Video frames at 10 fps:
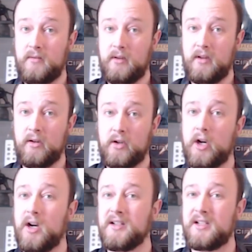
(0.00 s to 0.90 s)
their
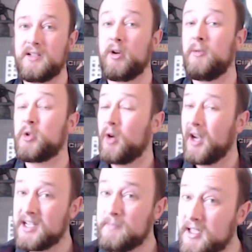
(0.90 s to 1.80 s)
cost is pretty much what I
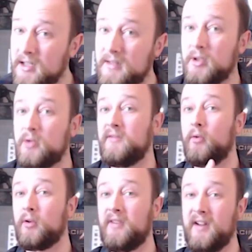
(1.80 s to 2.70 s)
expected, between 4
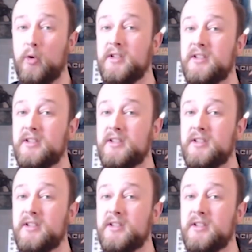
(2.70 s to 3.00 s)
and 5 points.